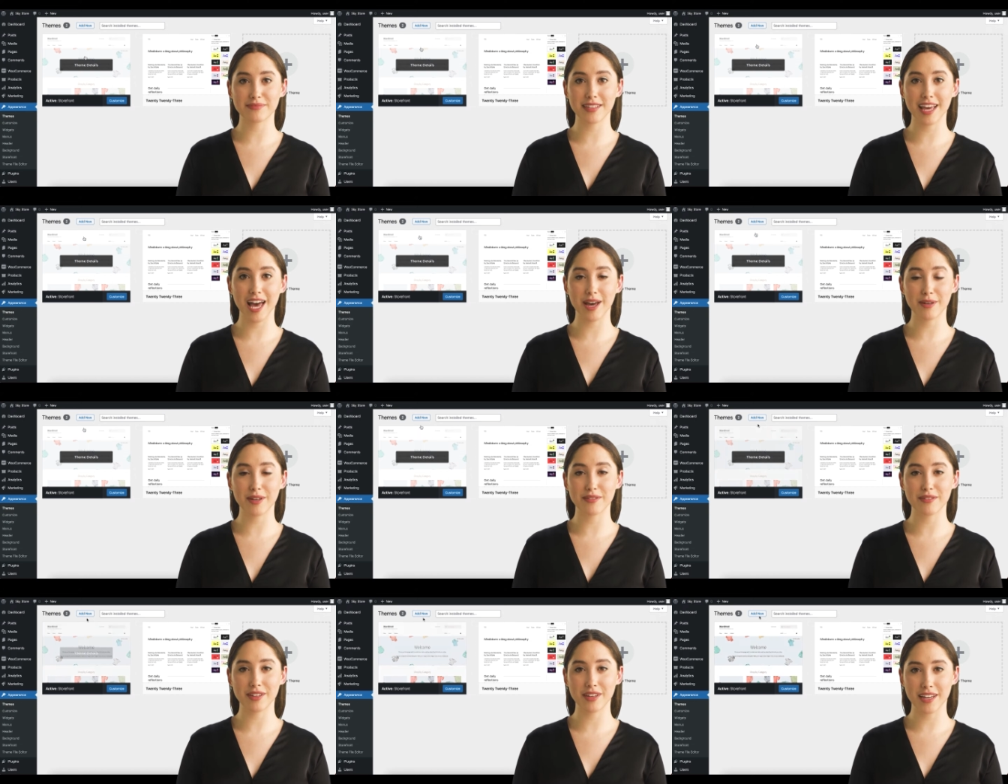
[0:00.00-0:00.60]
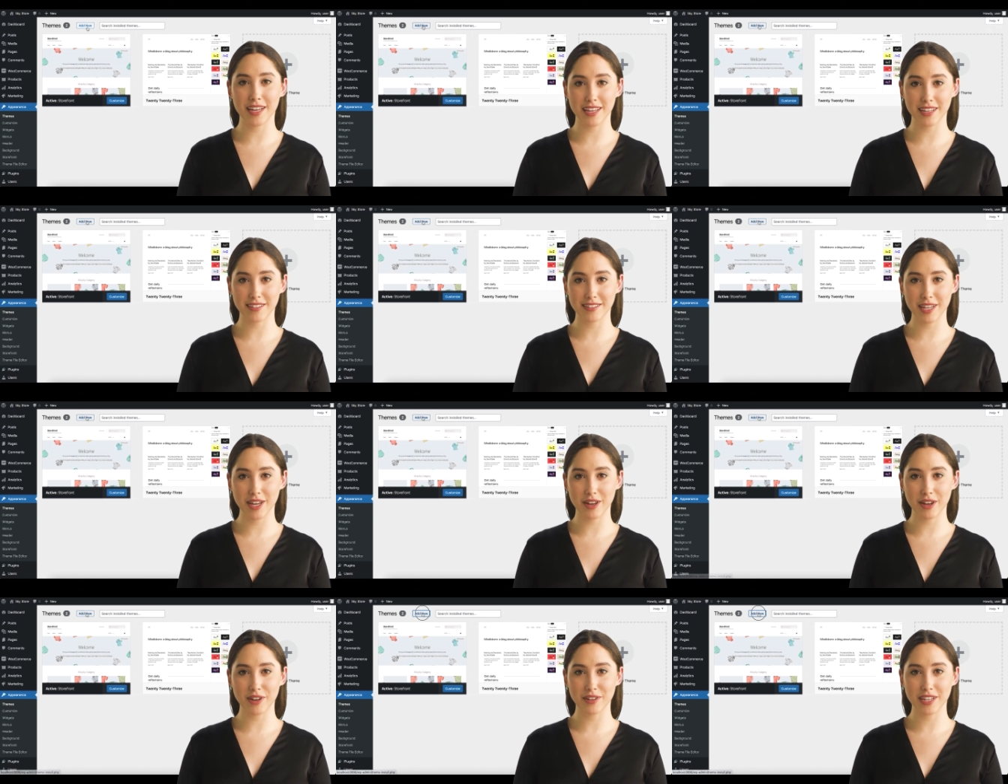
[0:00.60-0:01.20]
However,
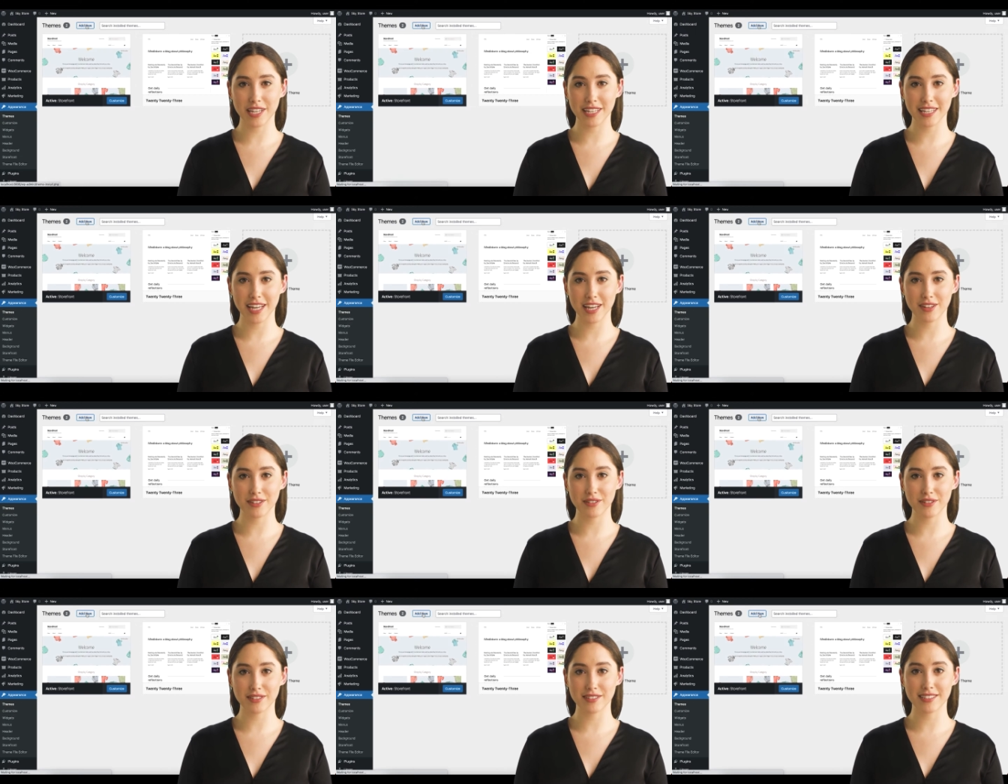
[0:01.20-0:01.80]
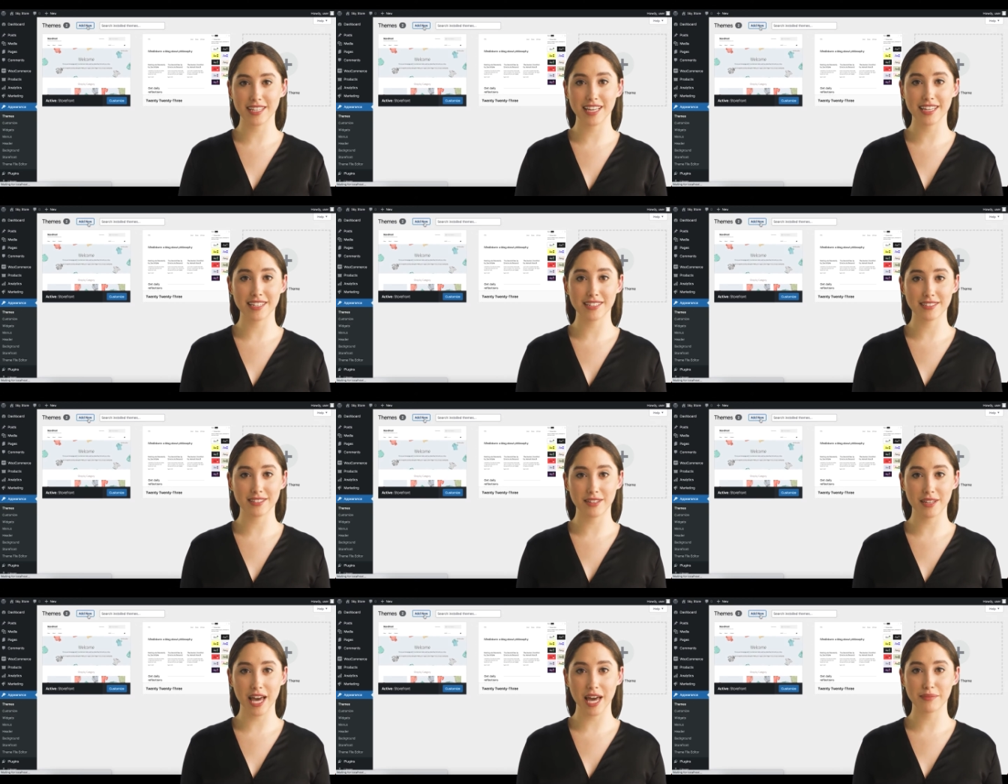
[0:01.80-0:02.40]
there are the occasional
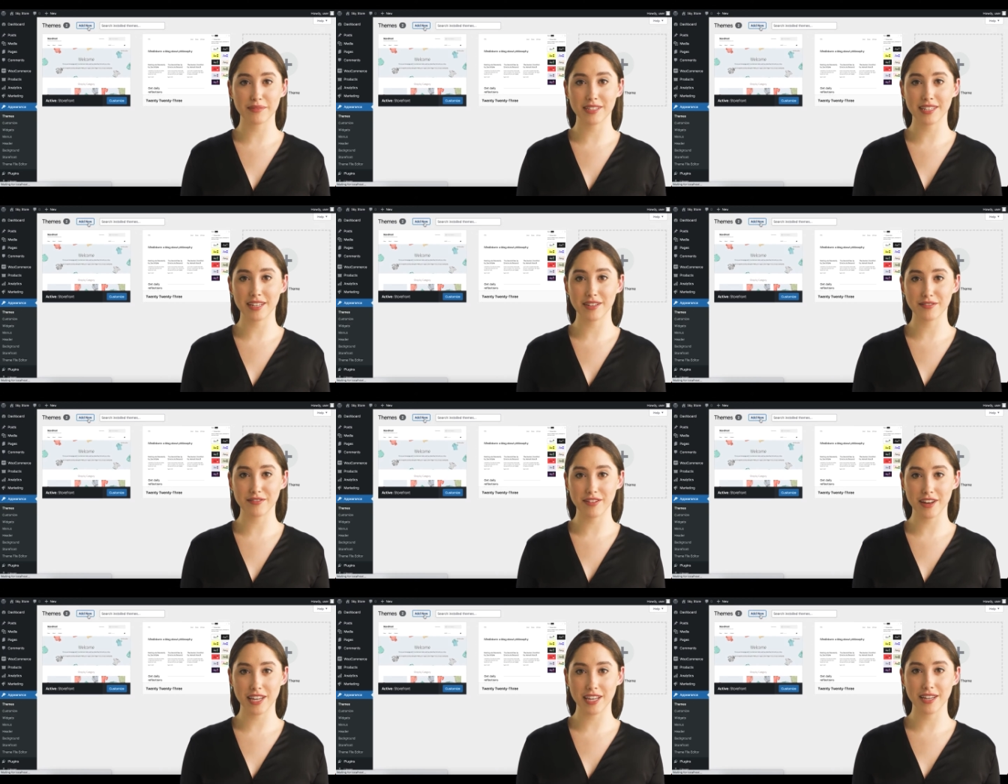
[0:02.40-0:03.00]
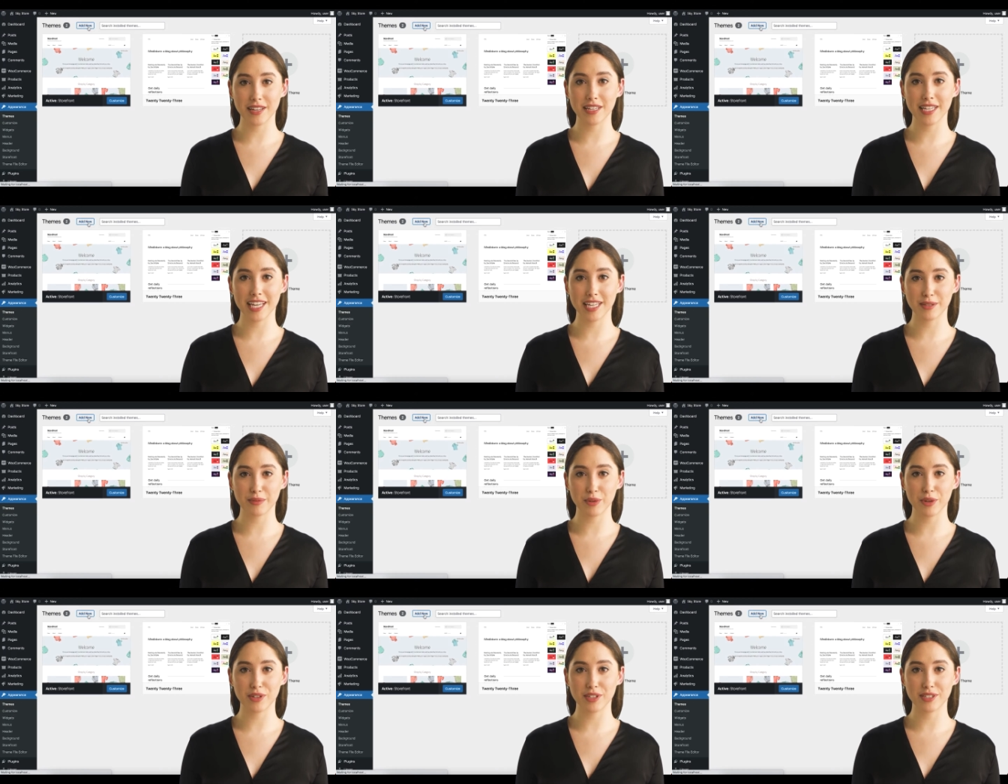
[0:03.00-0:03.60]
settings you have to configure in
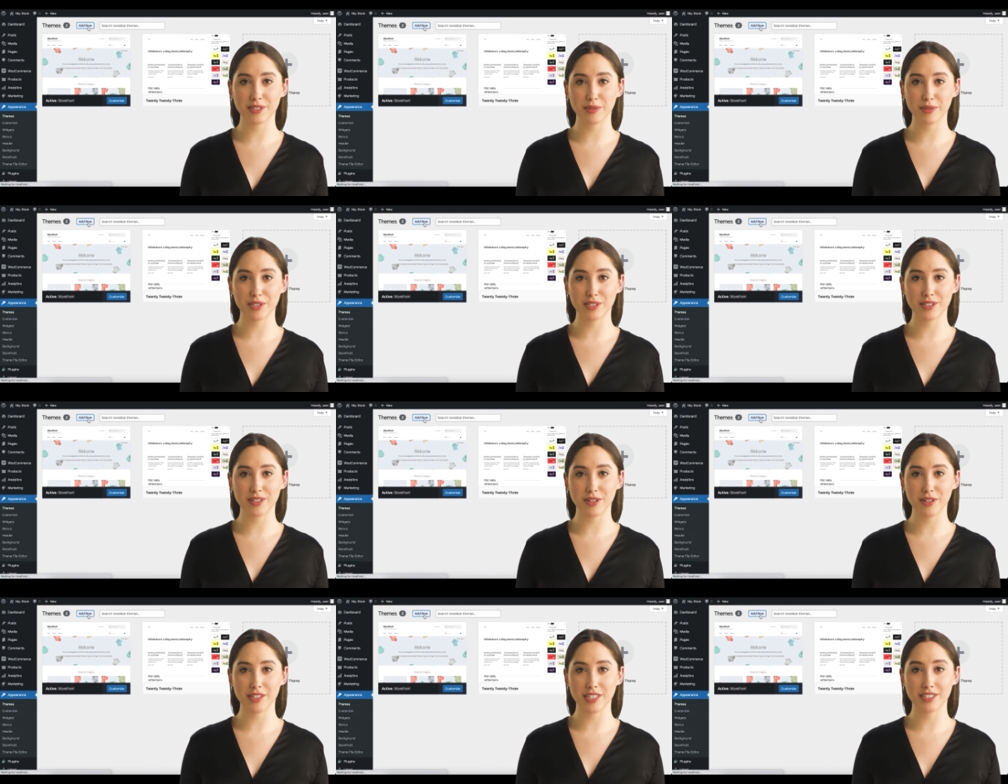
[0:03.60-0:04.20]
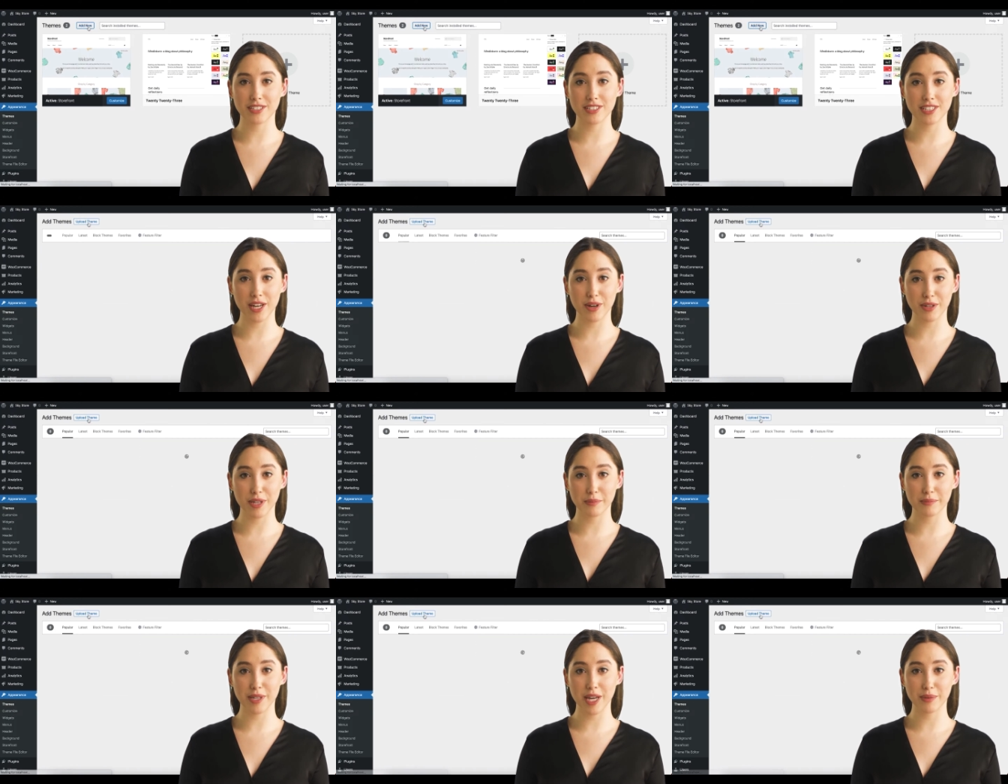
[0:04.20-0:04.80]
order to ensure they show
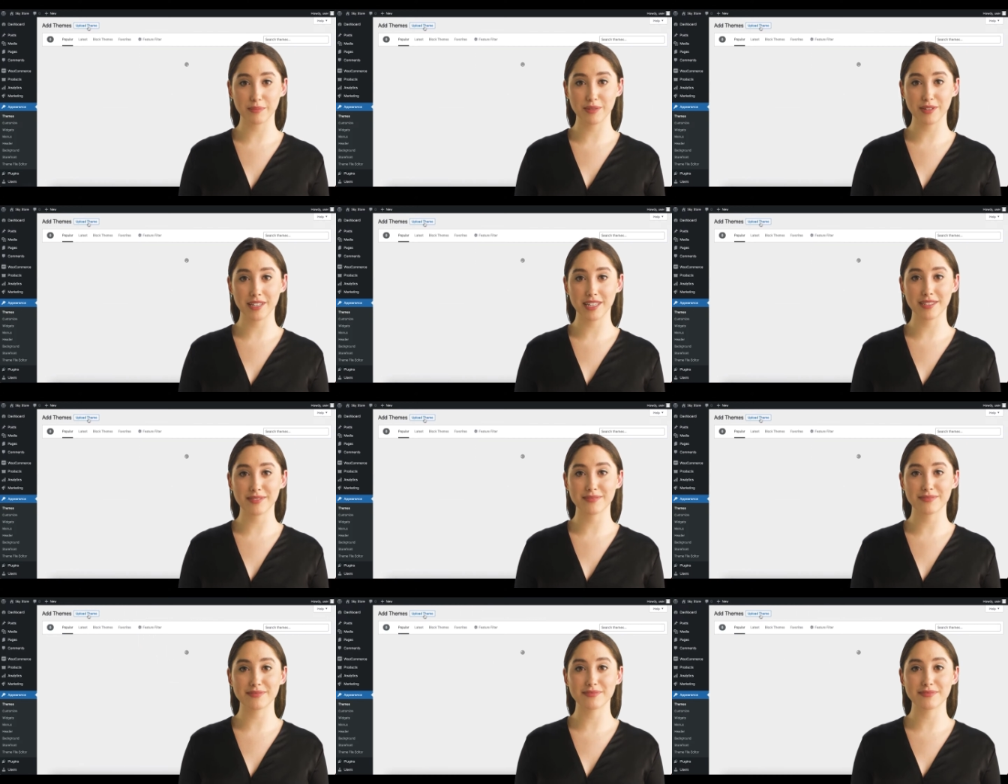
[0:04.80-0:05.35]
up properly.